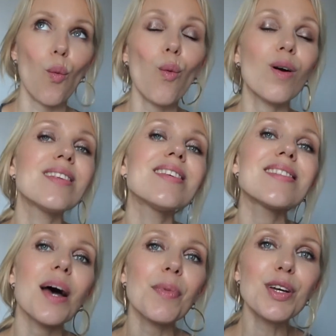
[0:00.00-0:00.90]
or in
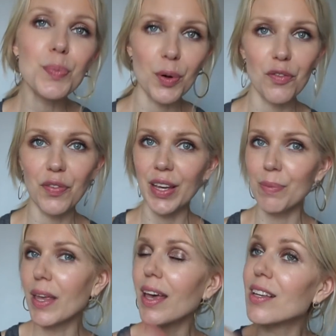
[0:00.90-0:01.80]
summer it's perfect
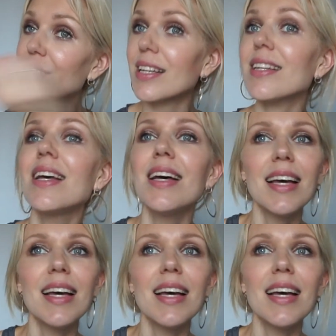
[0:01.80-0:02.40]
because it